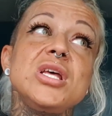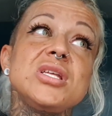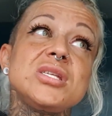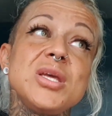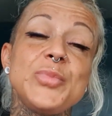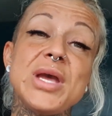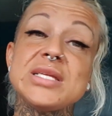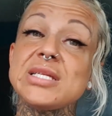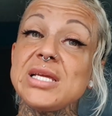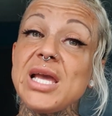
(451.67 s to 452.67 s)
So you're
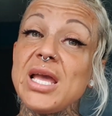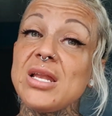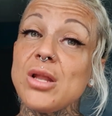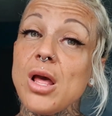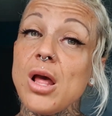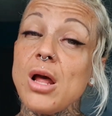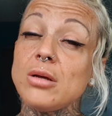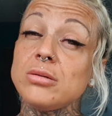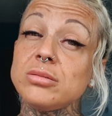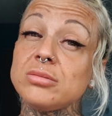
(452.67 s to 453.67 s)
basically getting
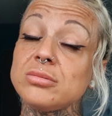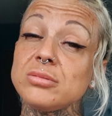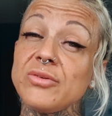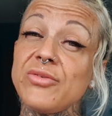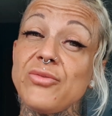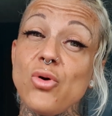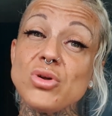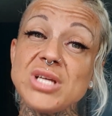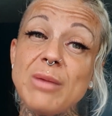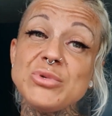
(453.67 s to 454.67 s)
4
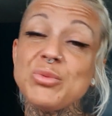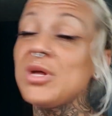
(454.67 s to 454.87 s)
times your money.